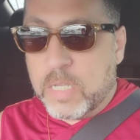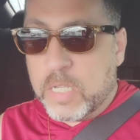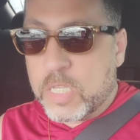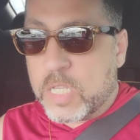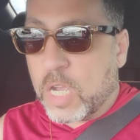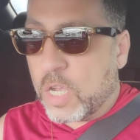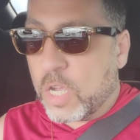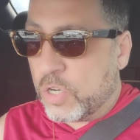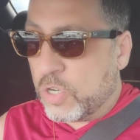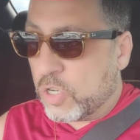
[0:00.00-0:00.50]

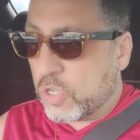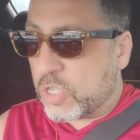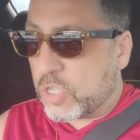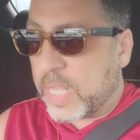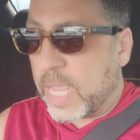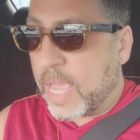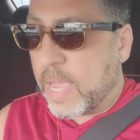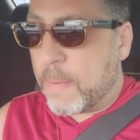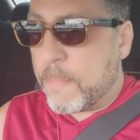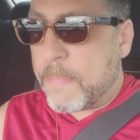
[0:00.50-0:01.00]
to
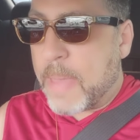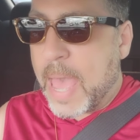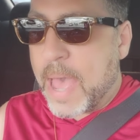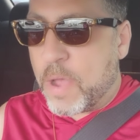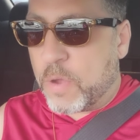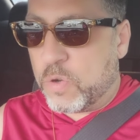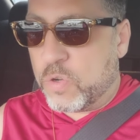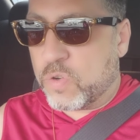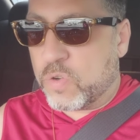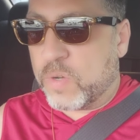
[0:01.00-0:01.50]
understand
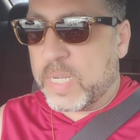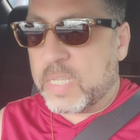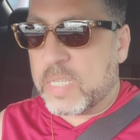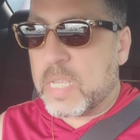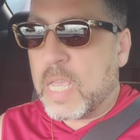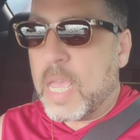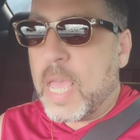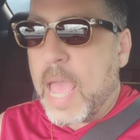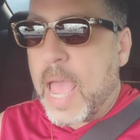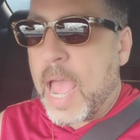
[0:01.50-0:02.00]
boundaries
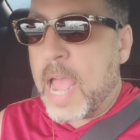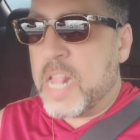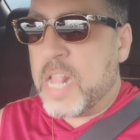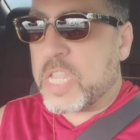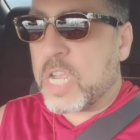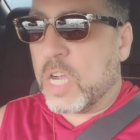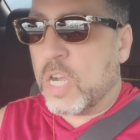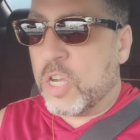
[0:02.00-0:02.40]
and to